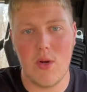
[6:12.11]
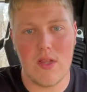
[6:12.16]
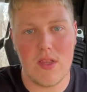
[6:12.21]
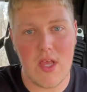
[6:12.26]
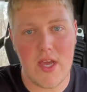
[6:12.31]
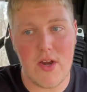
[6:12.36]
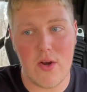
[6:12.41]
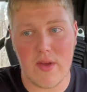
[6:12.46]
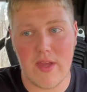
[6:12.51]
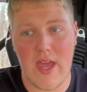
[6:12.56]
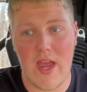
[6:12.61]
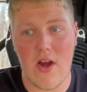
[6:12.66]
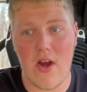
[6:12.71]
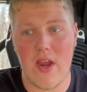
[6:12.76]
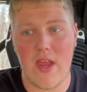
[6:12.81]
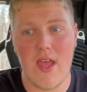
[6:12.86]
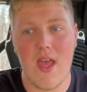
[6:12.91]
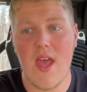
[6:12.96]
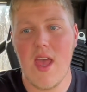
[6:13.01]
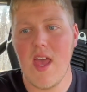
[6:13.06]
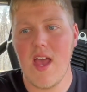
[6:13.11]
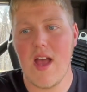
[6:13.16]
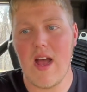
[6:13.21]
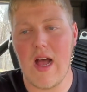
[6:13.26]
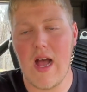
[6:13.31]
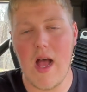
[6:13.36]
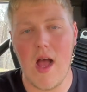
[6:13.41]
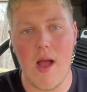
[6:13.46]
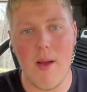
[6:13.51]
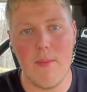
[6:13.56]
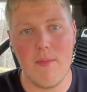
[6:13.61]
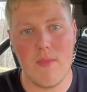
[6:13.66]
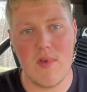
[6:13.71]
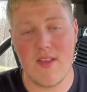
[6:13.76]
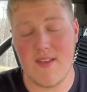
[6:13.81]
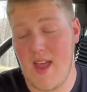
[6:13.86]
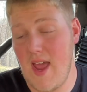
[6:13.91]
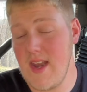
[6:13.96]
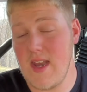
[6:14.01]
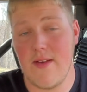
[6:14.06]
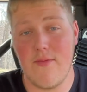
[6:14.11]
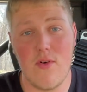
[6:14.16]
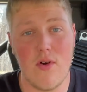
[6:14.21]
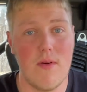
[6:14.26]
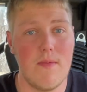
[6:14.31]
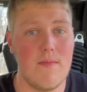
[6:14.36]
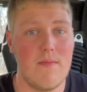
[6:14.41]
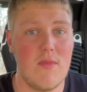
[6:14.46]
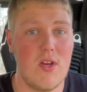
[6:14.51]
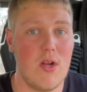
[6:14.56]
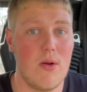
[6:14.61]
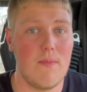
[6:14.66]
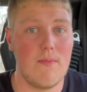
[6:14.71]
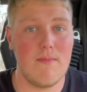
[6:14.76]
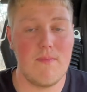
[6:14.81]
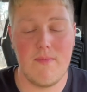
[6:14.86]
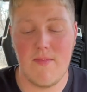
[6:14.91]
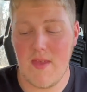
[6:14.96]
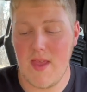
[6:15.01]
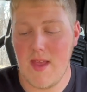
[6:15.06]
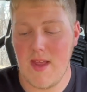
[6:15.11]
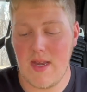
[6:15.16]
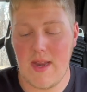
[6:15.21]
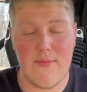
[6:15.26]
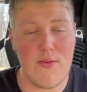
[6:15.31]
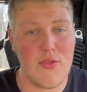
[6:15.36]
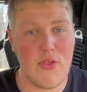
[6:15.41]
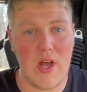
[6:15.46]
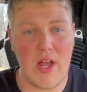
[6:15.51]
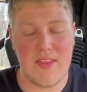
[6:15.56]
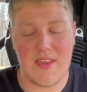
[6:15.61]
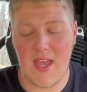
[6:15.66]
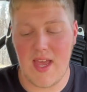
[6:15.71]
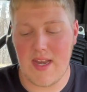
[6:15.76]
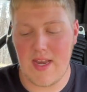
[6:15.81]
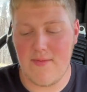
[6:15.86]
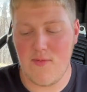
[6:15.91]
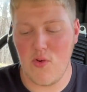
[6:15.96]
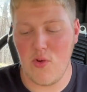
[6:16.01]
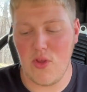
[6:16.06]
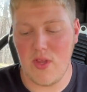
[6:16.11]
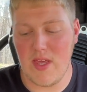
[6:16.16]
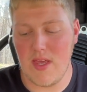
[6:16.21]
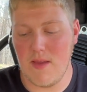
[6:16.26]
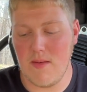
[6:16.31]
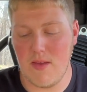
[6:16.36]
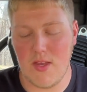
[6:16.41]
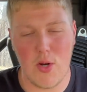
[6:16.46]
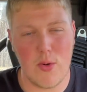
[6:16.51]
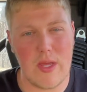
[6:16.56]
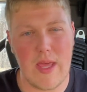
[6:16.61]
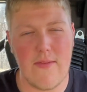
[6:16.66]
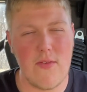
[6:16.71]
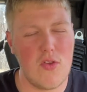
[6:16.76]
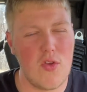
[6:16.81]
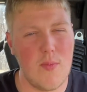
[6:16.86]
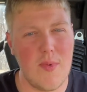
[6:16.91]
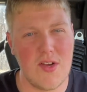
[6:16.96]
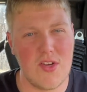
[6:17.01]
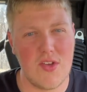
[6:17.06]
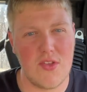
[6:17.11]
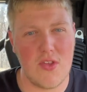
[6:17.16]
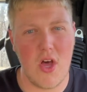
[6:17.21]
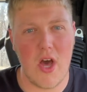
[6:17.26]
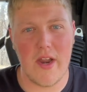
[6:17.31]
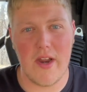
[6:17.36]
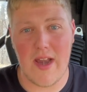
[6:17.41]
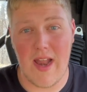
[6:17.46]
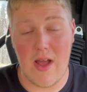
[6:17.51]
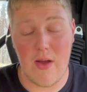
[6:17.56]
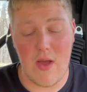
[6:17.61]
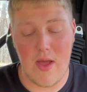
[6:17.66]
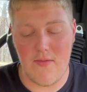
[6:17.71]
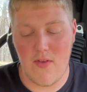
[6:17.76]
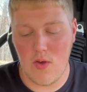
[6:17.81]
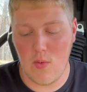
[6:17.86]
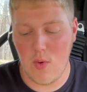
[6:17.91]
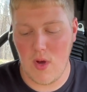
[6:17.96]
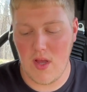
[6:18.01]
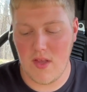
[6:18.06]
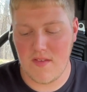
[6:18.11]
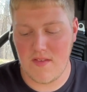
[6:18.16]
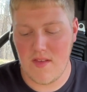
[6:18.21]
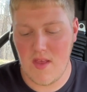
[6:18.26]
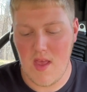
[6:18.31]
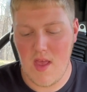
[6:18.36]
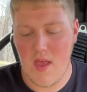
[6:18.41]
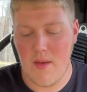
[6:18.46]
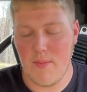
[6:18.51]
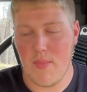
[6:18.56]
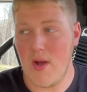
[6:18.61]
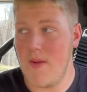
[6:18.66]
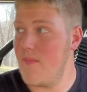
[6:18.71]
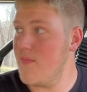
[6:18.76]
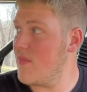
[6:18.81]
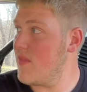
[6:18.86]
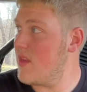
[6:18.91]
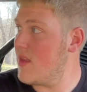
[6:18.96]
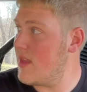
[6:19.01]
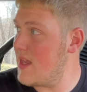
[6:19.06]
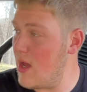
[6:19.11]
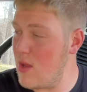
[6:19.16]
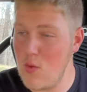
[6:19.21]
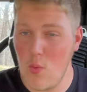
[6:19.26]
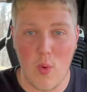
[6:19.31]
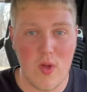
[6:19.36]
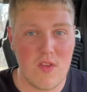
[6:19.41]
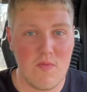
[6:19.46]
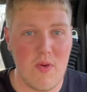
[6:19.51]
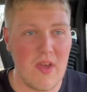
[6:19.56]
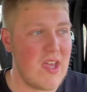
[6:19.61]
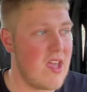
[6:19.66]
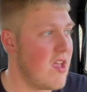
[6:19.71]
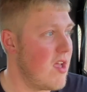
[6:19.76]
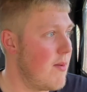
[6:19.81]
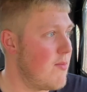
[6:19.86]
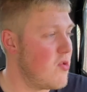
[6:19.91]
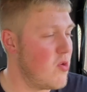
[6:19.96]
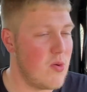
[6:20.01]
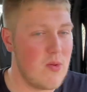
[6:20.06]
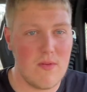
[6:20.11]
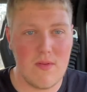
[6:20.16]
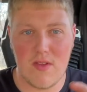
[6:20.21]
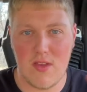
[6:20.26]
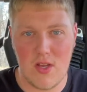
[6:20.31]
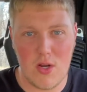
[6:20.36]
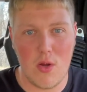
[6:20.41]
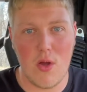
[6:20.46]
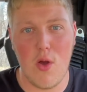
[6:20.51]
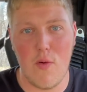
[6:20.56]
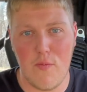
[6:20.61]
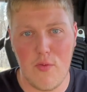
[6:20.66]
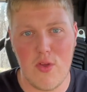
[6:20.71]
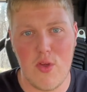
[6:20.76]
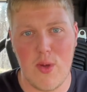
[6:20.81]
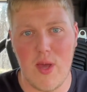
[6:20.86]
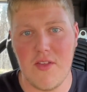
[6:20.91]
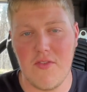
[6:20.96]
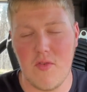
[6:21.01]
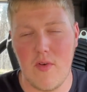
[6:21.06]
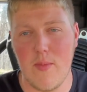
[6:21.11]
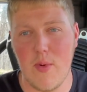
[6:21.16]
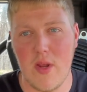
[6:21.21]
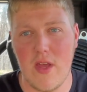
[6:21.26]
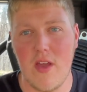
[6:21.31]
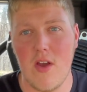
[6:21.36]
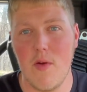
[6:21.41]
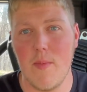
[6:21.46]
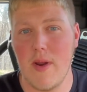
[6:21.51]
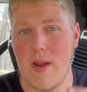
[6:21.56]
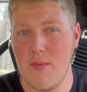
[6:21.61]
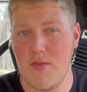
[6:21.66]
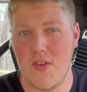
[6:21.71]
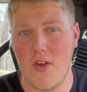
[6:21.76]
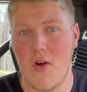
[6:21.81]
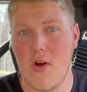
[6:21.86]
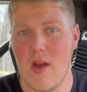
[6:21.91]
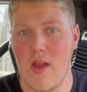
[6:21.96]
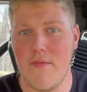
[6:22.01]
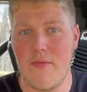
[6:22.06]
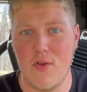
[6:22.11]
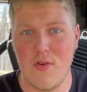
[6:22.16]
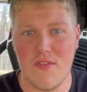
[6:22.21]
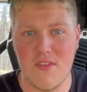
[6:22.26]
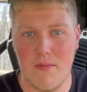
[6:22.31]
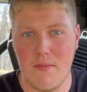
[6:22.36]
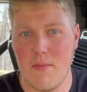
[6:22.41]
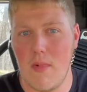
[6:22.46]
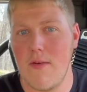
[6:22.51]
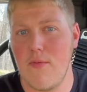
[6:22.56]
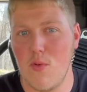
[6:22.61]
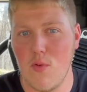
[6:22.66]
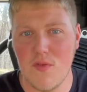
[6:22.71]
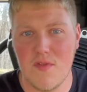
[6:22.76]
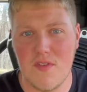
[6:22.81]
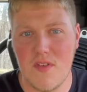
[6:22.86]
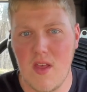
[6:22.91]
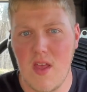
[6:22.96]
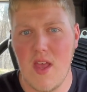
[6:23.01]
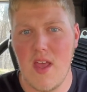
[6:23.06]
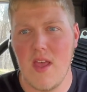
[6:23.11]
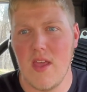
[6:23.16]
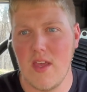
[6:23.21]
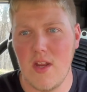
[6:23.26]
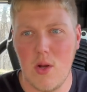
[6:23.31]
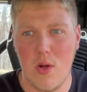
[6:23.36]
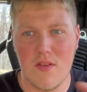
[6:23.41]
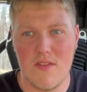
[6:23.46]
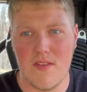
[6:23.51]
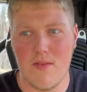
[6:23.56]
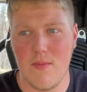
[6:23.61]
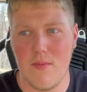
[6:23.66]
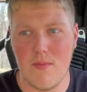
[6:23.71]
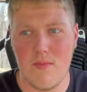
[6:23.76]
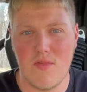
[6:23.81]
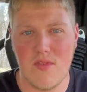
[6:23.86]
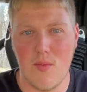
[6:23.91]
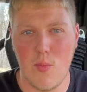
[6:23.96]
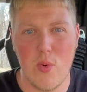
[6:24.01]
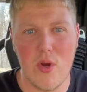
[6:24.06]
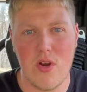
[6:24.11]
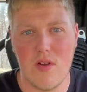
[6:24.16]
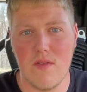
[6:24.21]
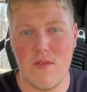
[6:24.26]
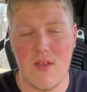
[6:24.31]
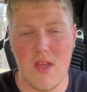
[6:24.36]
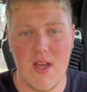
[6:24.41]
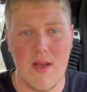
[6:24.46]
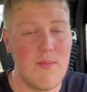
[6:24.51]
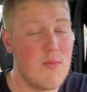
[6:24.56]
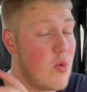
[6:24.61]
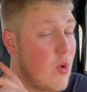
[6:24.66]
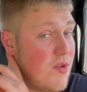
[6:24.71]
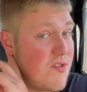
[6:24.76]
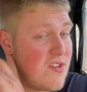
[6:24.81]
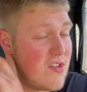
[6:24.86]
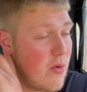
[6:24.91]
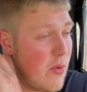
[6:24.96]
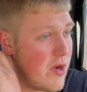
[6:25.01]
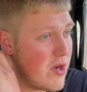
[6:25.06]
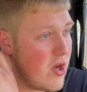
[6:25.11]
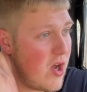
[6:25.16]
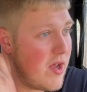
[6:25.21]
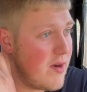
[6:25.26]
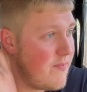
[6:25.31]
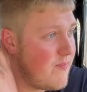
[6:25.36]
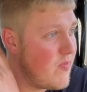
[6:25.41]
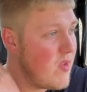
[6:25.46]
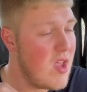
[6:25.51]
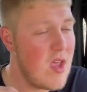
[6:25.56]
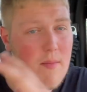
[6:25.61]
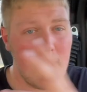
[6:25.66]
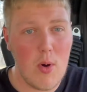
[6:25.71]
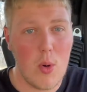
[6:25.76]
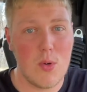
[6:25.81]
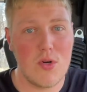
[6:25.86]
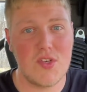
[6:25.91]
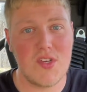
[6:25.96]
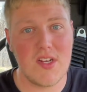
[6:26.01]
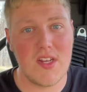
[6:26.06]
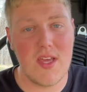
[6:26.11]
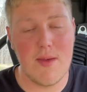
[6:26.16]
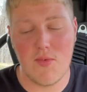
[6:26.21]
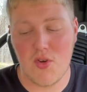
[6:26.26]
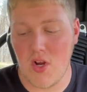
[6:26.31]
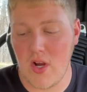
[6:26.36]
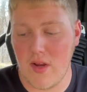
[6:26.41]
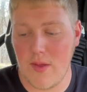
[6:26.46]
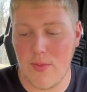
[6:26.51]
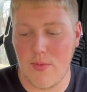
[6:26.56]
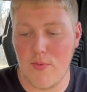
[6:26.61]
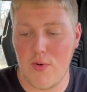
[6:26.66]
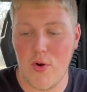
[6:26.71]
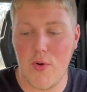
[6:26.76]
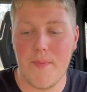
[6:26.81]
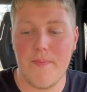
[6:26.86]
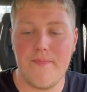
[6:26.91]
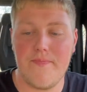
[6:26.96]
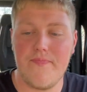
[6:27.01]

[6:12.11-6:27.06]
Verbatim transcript: a lighter carry. Um, cause I never, you know, never thought that, never really, you know, gave it too much thought on how heavy it was, but now the wind's picking up. So, you know, hopefully you guys are able to hear, but I'm sorry if there's some muffles, you know, and some, some weird um, noises going on, but we're just gonna keep chucking through.